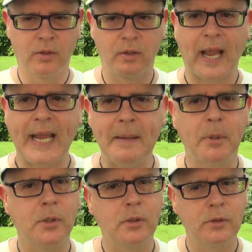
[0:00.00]

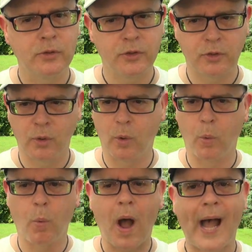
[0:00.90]
cables
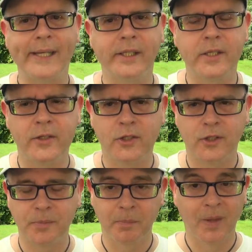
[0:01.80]
or
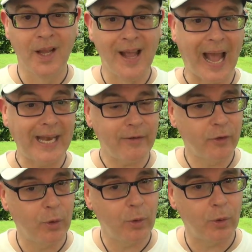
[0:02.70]
wires. And
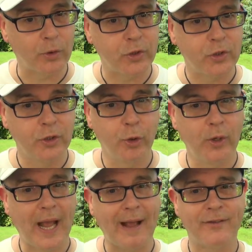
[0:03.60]
of course, you
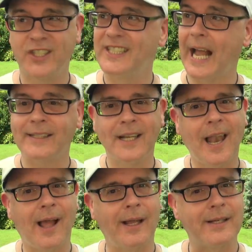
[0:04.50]
can have
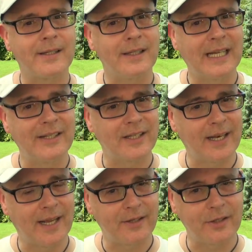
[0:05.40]
satellite
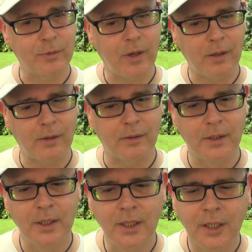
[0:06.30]
internet as well.
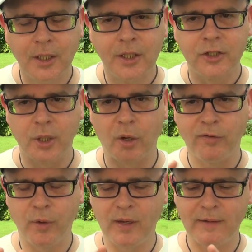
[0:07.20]
So
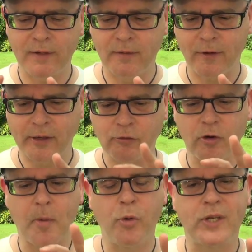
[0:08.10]
if you live in a very
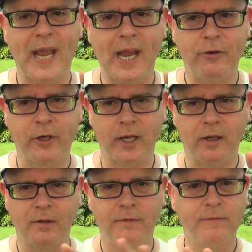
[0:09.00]
remote
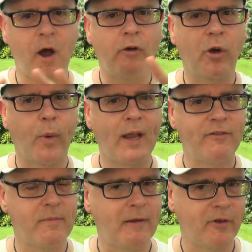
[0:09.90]
area, far away
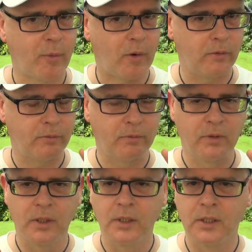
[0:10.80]
from everyone,
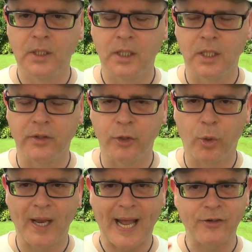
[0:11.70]
you
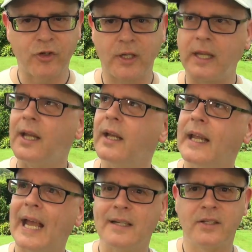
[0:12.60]
can actually
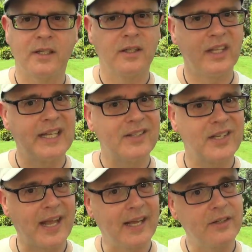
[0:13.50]
get the
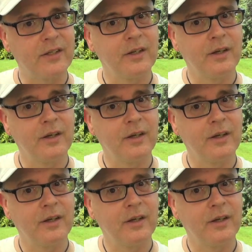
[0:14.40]
internet